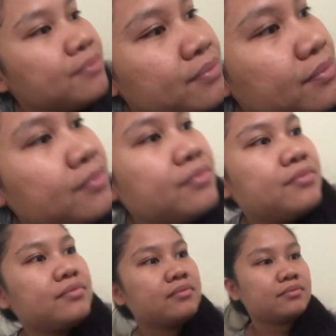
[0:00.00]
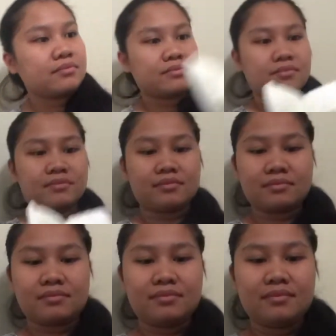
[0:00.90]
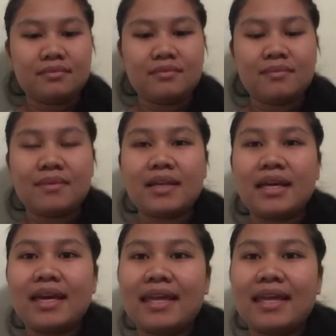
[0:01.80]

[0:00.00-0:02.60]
Nothing is said.